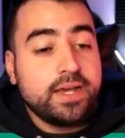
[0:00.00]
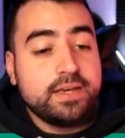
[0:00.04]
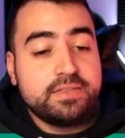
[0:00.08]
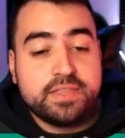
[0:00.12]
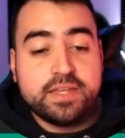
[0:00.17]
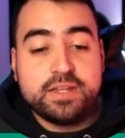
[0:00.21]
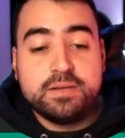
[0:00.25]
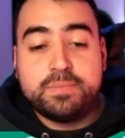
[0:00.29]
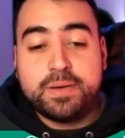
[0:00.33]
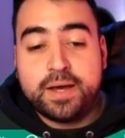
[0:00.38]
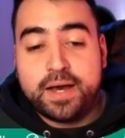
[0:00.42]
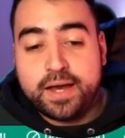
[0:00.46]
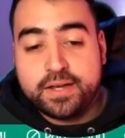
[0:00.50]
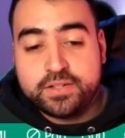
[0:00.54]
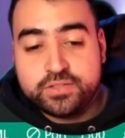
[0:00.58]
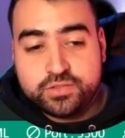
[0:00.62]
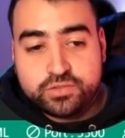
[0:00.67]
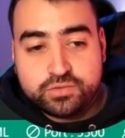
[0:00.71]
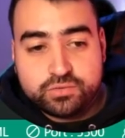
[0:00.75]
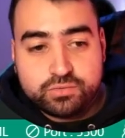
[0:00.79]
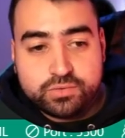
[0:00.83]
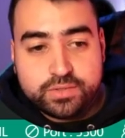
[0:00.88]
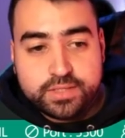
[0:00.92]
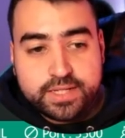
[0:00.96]
then
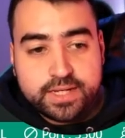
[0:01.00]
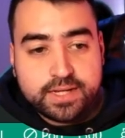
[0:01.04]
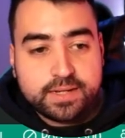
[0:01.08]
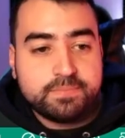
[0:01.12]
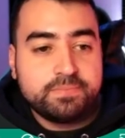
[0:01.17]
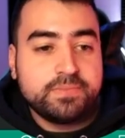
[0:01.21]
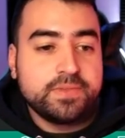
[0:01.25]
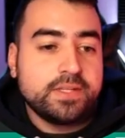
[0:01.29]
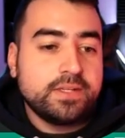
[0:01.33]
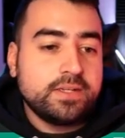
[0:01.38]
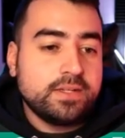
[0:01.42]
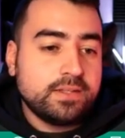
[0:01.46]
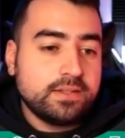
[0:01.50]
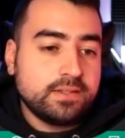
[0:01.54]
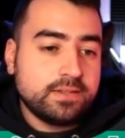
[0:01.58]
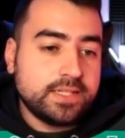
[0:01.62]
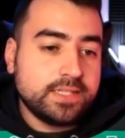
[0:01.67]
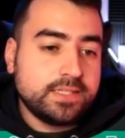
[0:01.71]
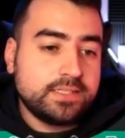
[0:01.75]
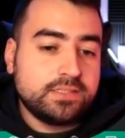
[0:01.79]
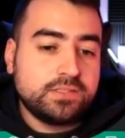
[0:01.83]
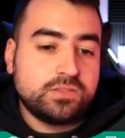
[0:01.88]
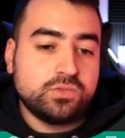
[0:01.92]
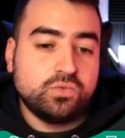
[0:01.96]
pass through here
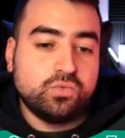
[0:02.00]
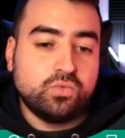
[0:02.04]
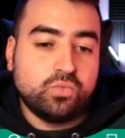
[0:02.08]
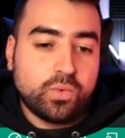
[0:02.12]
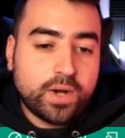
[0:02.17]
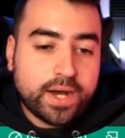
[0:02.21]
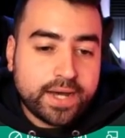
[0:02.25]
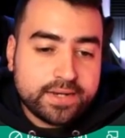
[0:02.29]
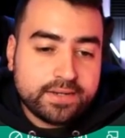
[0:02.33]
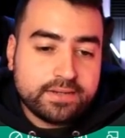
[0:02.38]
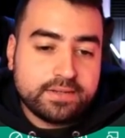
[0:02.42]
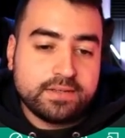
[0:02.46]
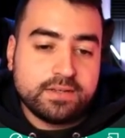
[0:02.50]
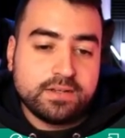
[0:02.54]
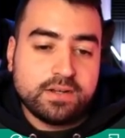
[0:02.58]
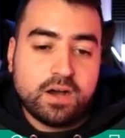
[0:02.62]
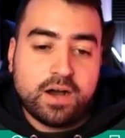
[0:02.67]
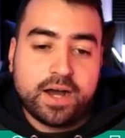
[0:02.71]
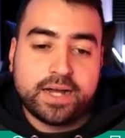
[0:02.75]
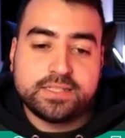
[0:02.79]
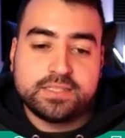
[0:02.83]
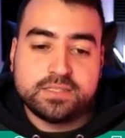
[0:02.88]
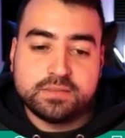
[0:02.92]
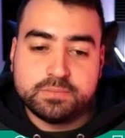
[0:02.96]
list one
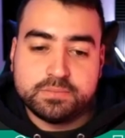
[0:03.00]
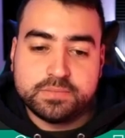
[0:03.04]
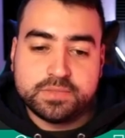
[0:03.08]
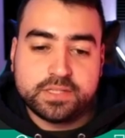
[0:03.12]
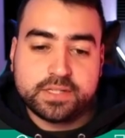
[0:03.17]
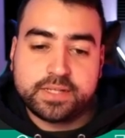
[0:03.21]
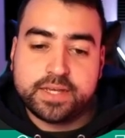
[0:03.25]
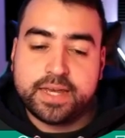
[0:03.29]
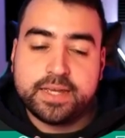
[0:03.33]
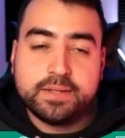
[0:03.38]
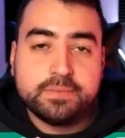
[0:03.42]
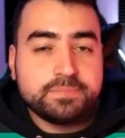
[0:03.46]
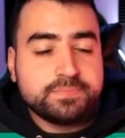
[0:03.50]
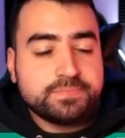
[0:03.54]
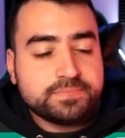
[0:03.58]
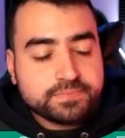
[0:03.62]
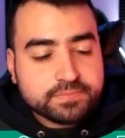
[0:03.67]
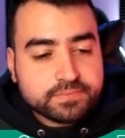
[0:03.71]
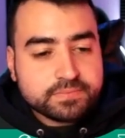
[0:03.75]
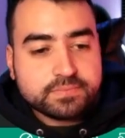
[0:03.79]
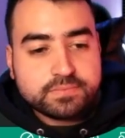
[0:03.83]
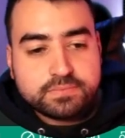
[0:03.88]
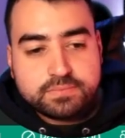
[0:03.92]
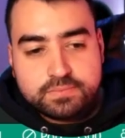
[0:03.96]
items, okay?
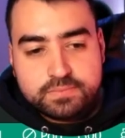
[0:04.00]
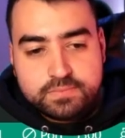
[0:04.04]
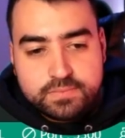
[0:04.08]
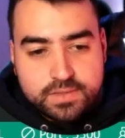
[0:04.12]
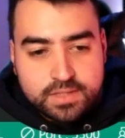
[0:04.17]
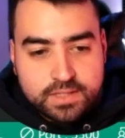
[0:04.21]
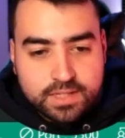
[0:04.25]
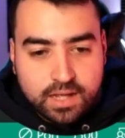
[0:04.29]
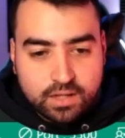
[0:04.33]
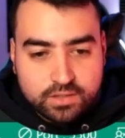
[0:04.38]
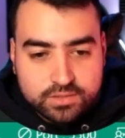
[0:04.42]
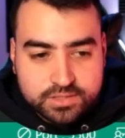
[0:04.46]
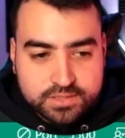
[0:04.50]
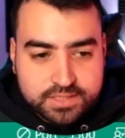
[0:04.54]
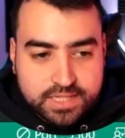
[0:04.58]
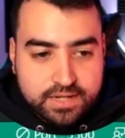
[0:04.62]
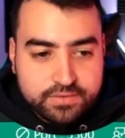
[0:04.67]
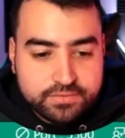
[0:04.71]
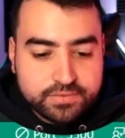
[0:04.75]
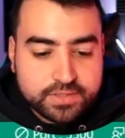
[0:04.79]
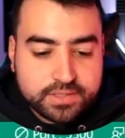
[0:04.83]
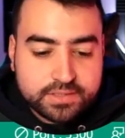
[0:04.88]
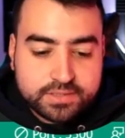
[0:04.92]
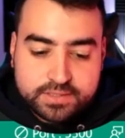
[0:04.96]
I'll
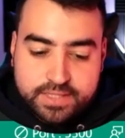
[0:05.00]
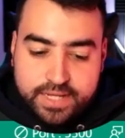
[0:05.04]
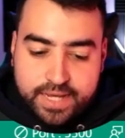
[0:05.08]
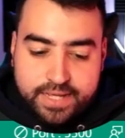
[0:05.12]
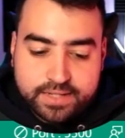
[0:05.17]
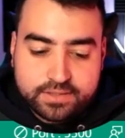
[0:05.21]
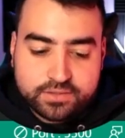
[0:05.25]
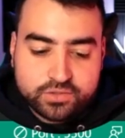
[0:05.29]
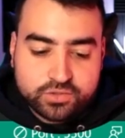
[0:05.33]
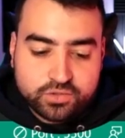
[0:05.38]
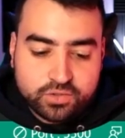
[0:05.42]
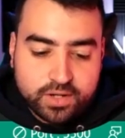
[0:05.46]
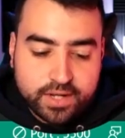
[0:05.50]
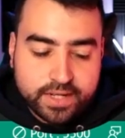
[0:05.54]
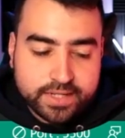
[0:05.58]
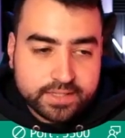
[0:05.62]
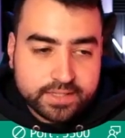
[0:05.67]
save this and try